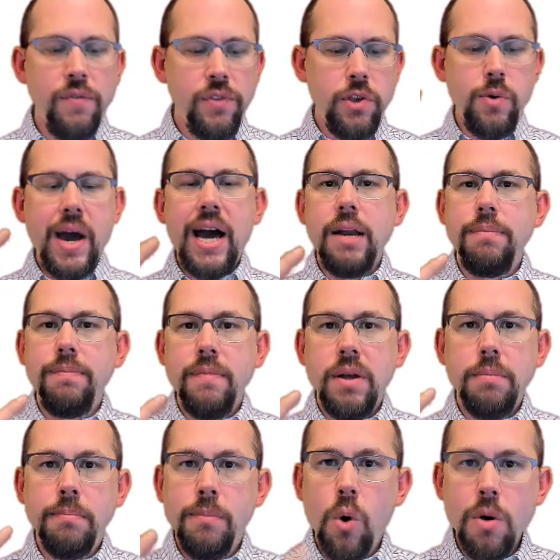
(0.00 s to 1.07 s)
You add
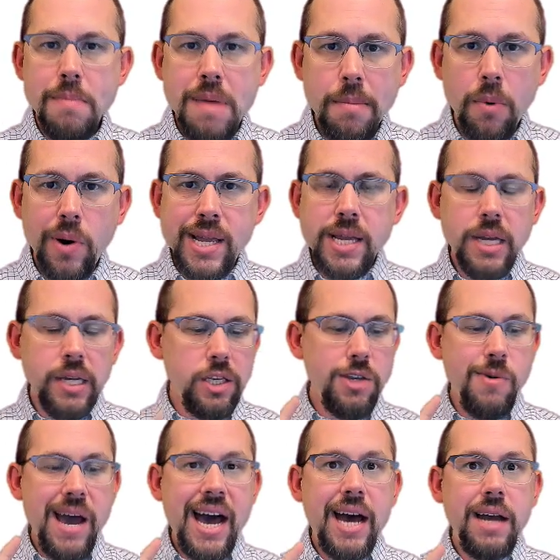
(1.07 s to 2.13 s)
more memory.
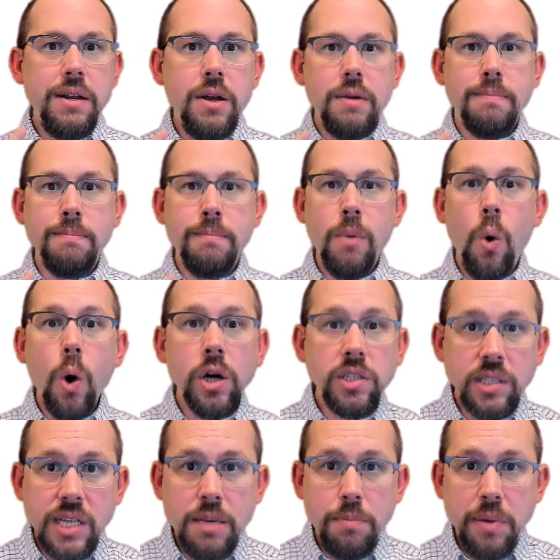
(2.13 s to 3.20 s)
You add more
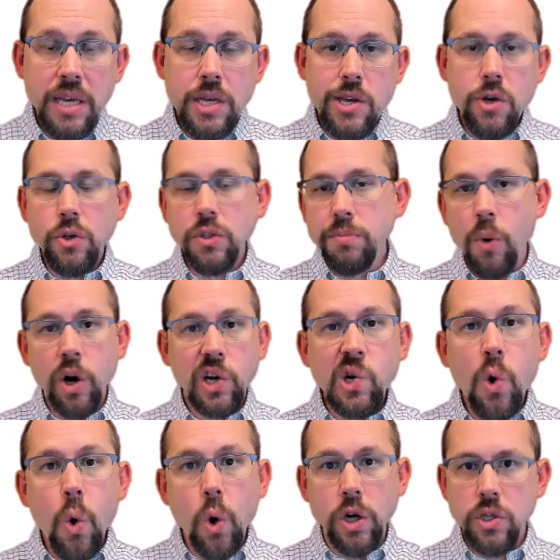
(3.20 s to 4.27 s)
CPUs, more
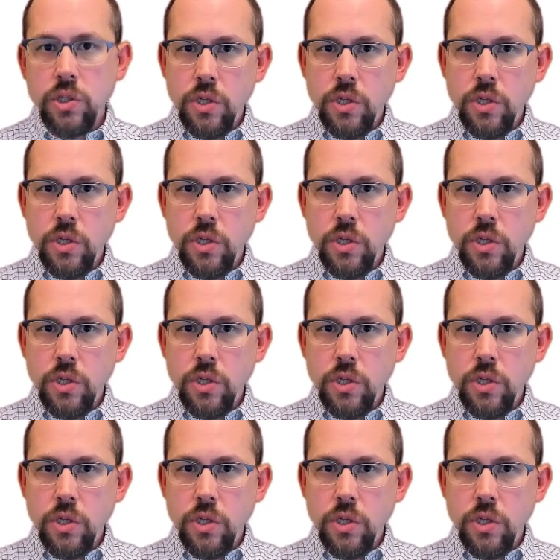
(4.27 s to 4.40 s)
cores,